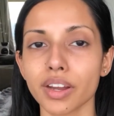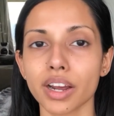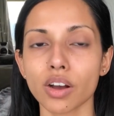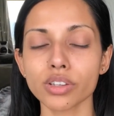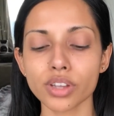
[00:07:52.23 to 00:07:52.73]
I
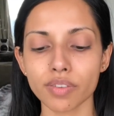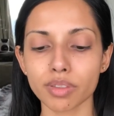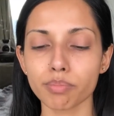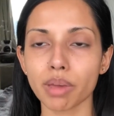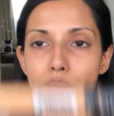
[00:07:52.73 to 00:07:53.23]
also have the
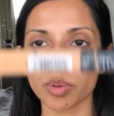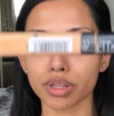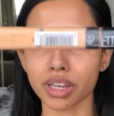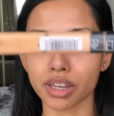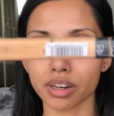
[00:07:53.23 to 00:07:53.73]

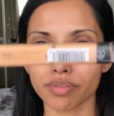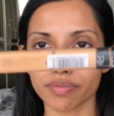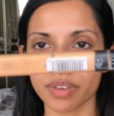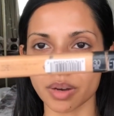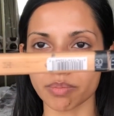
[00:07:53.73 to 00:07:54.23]
Maybelline
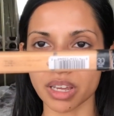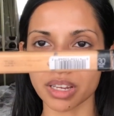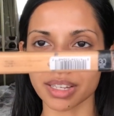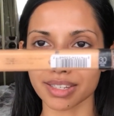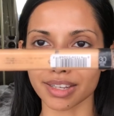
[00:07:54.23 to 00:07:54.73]
Fit Me
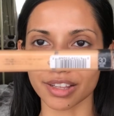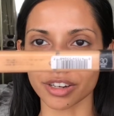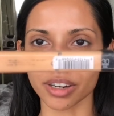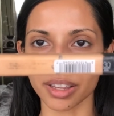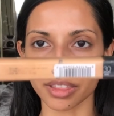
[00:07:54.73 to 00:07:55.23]

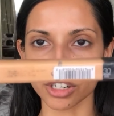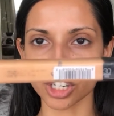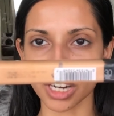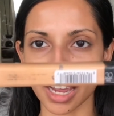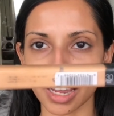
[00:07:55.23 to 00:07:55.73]
concealer in the
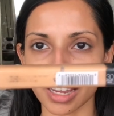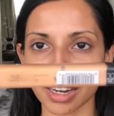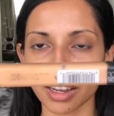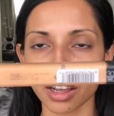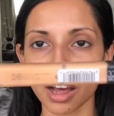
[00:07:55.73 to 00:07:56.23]
shade
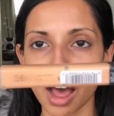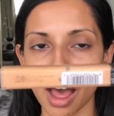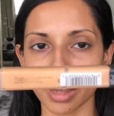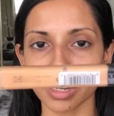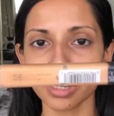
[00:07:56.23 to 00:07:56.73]

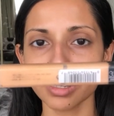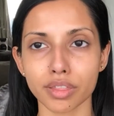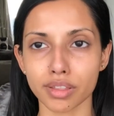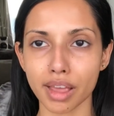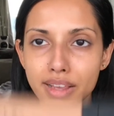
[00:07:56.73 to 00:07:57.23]
Honey.
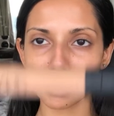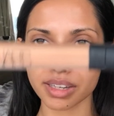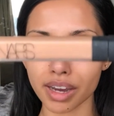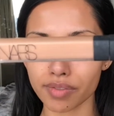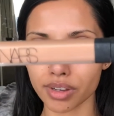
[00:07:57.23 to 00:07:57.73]
then lastly,
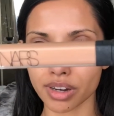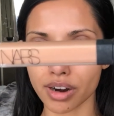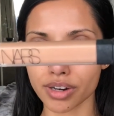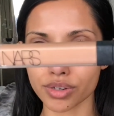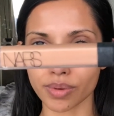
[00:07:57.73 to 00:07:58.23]
I have the
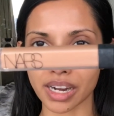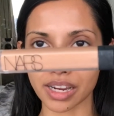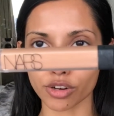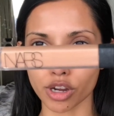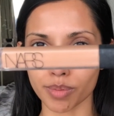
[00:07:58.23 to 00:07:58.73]
Nars Radiant
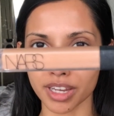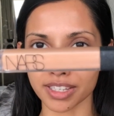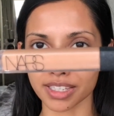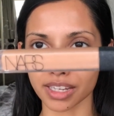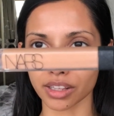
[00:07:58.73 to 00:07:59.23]
Creamy
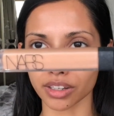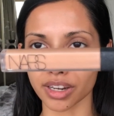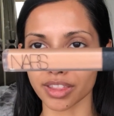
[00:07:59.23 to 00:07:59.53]
Concealer in the